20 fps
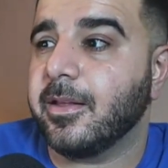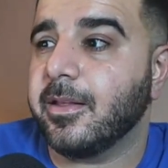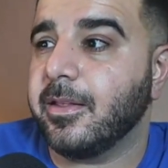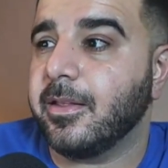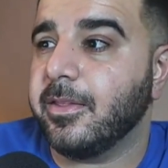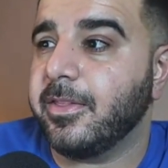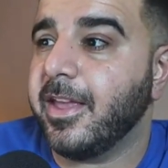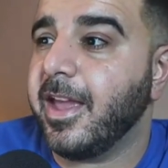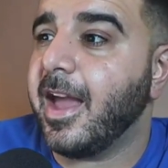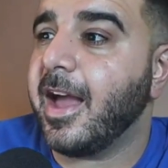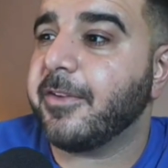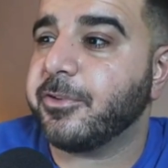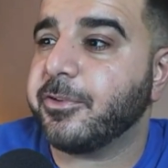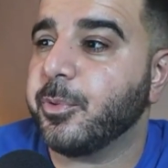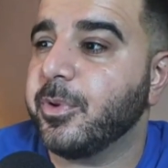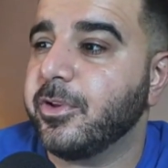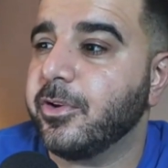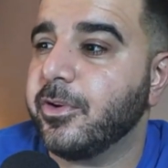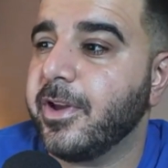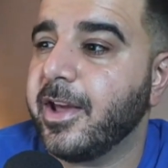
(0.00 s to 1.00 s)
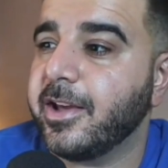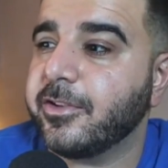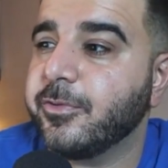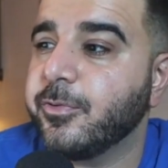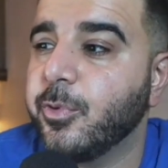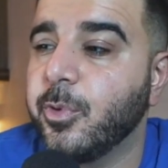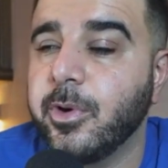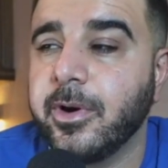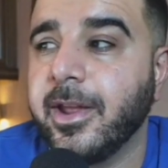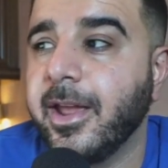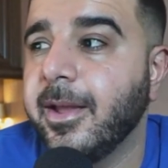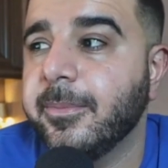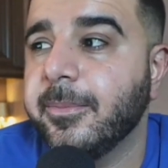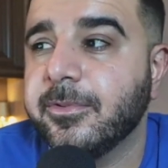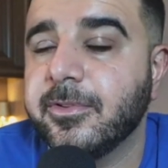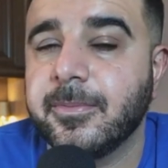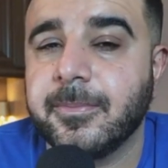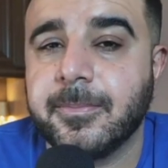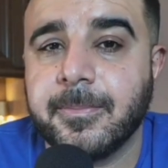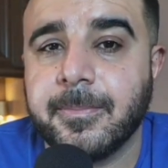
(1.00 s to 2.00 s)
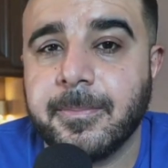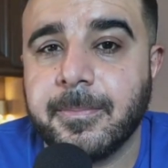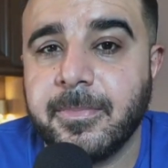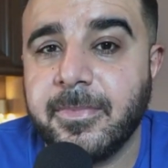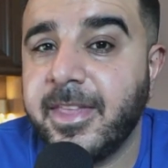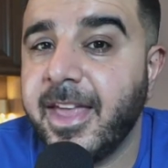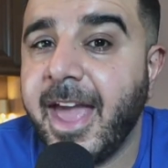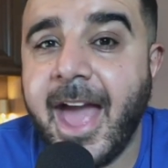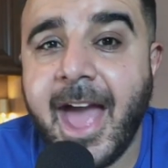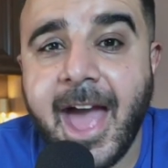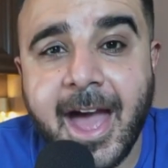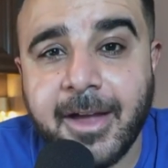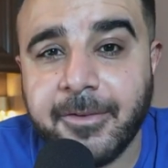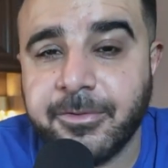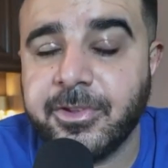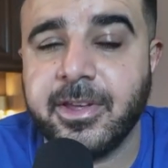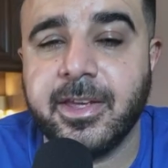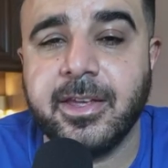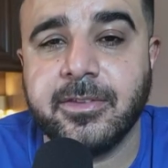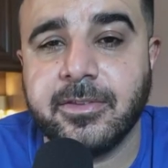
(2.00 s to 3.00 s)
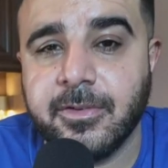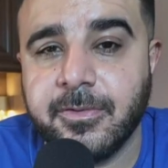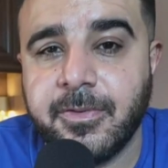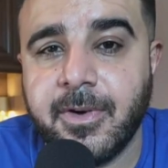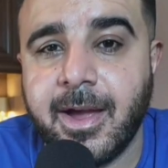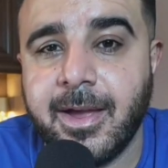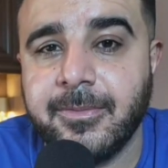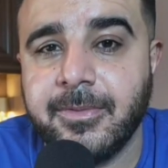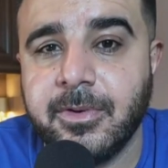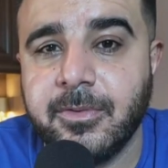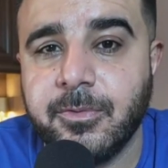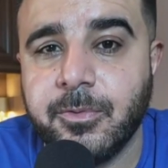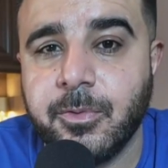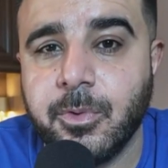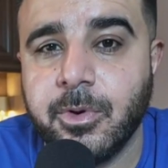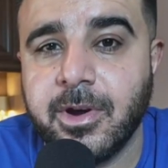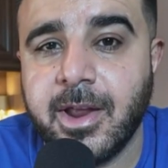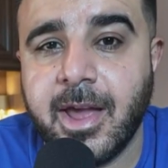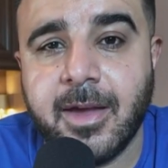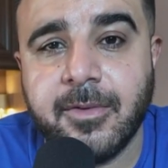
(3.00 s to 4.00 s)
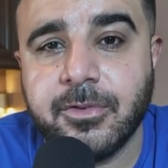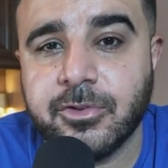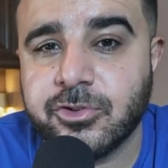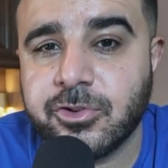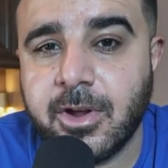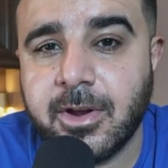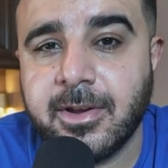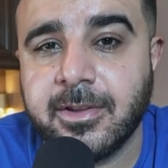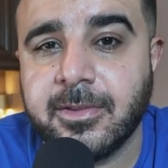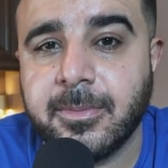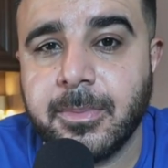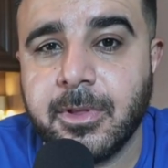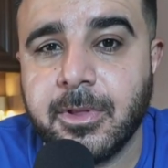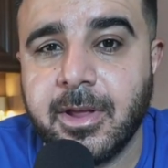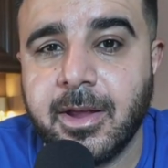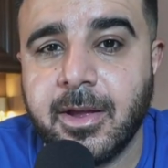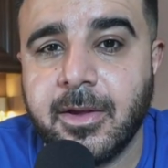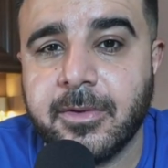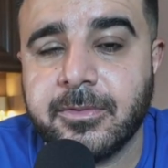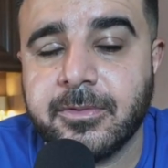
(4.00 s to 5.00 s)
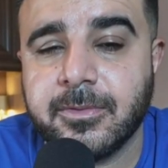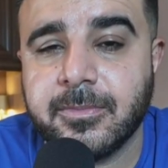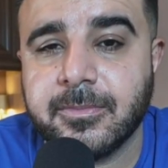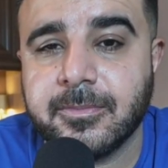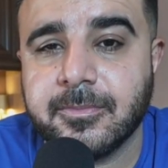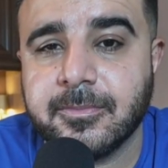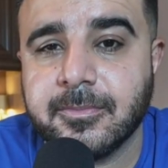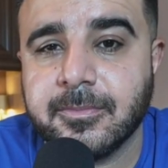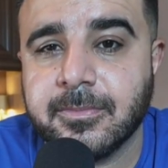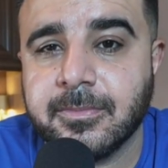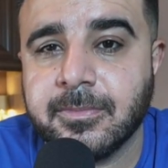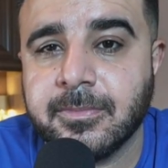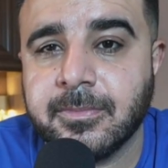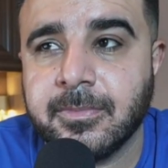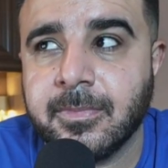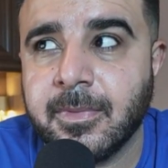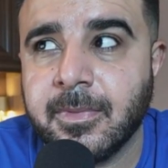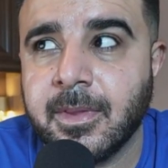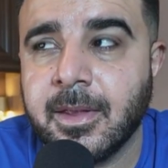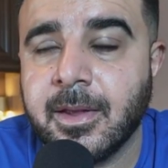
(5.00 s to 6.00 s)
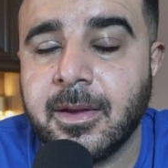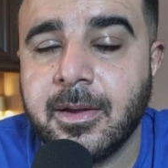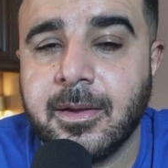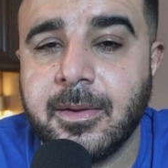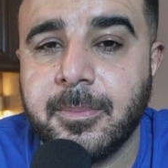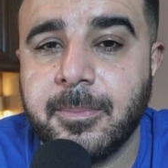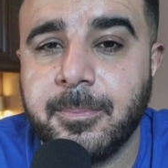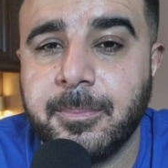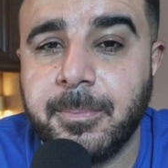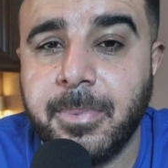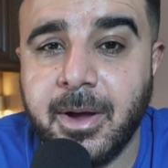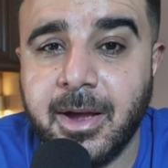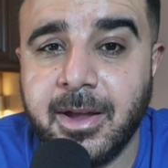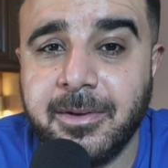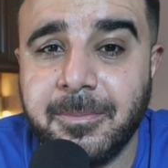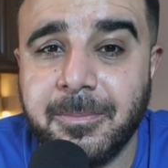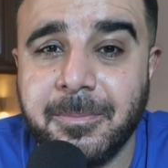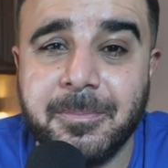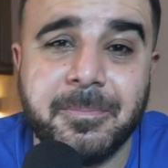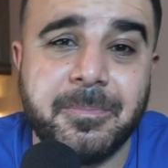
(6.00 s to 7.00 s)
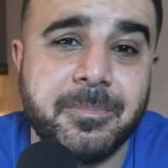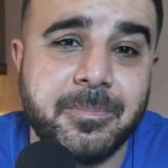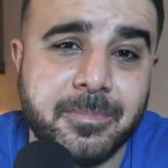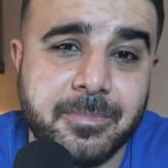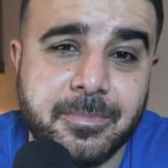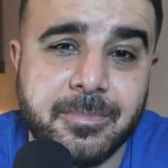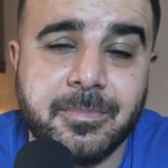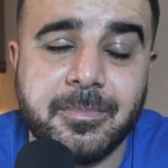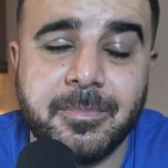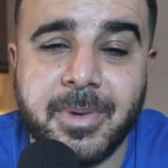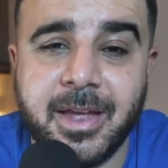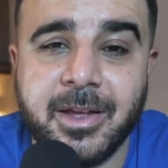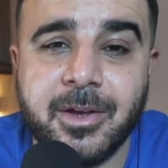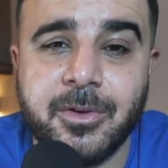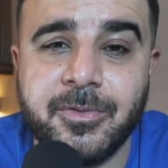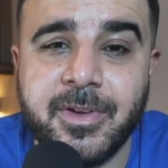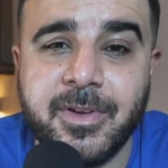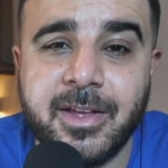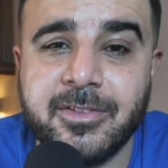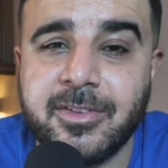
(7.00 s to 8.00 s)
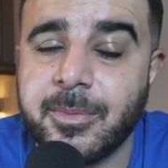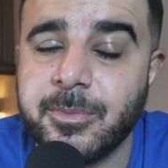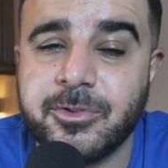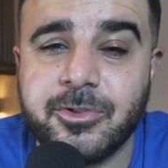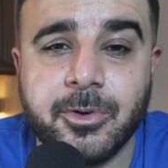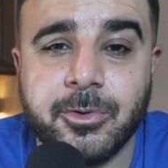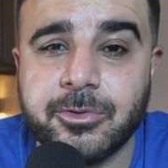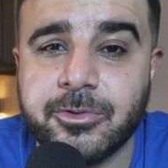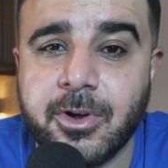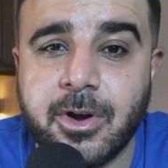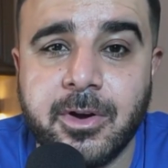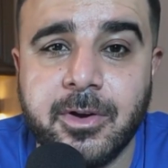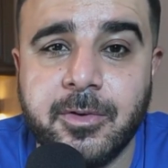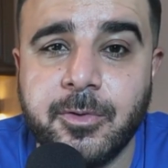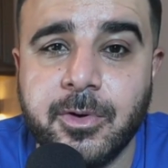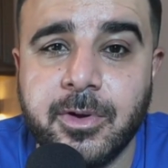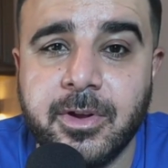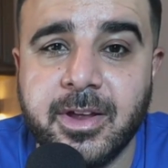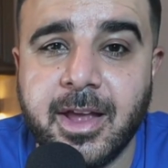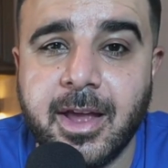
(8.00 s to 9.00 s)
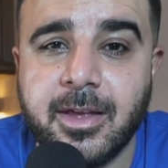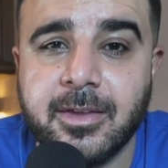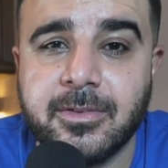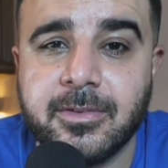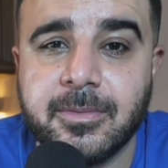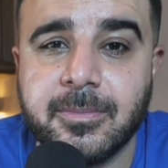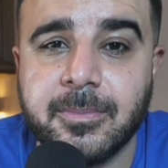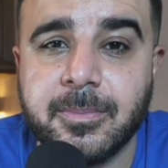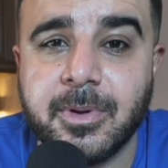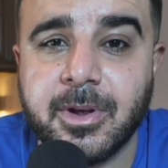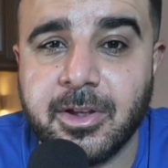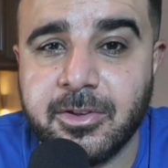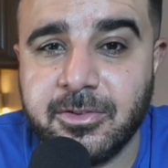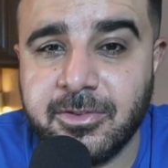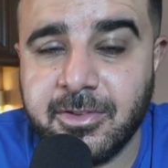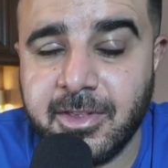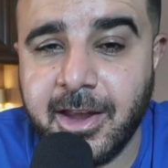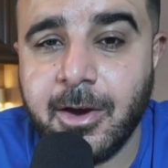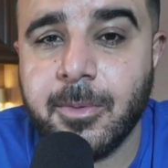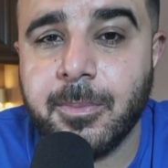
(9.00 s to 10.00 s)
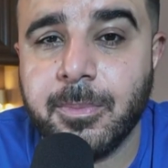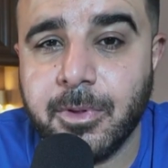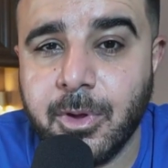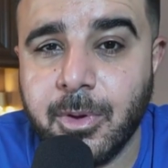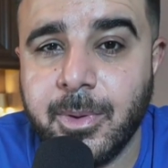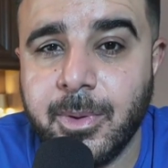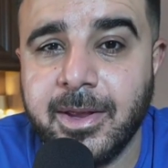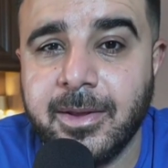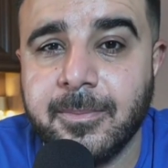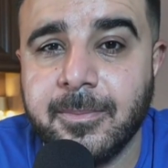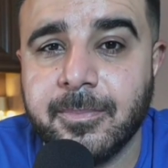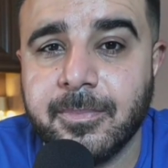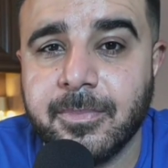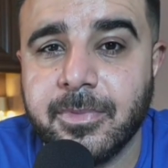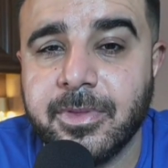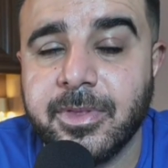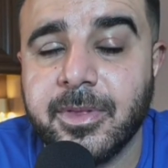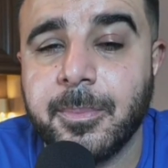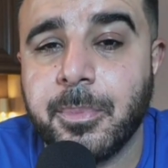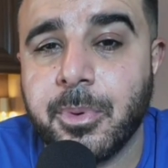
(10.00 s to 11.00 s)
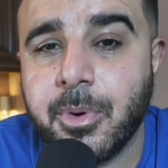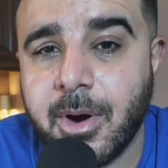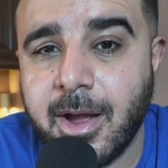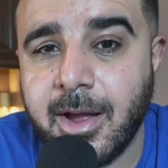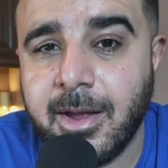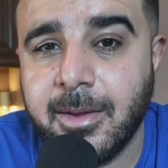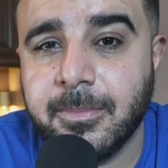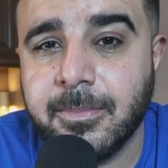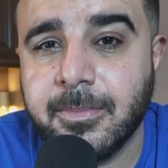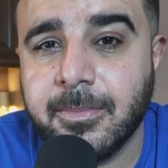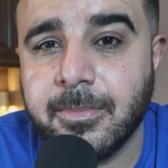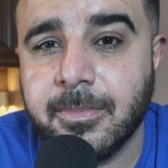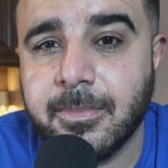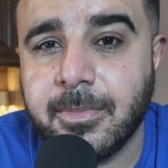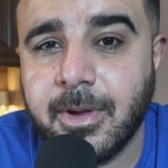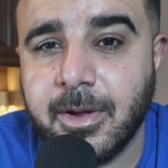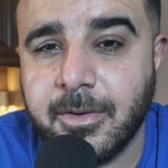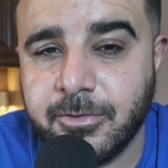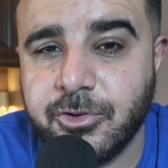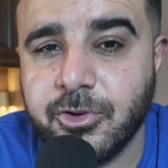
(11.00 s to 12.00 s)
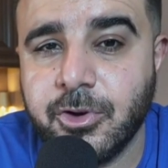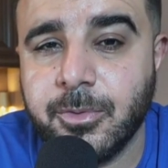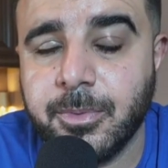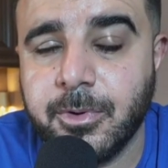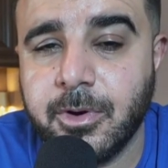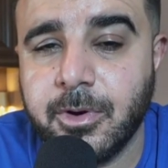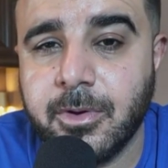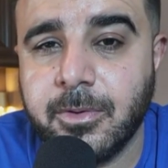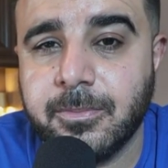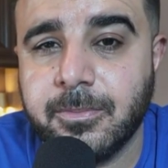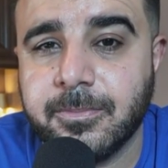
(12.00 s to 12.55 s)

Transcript: They have to win their next 4 games. They have to get to 5-4 to have a shot at the playoffs. But Bengal fans, I'm so sorry for you guys because they are blowing the prime of Joe Burrow.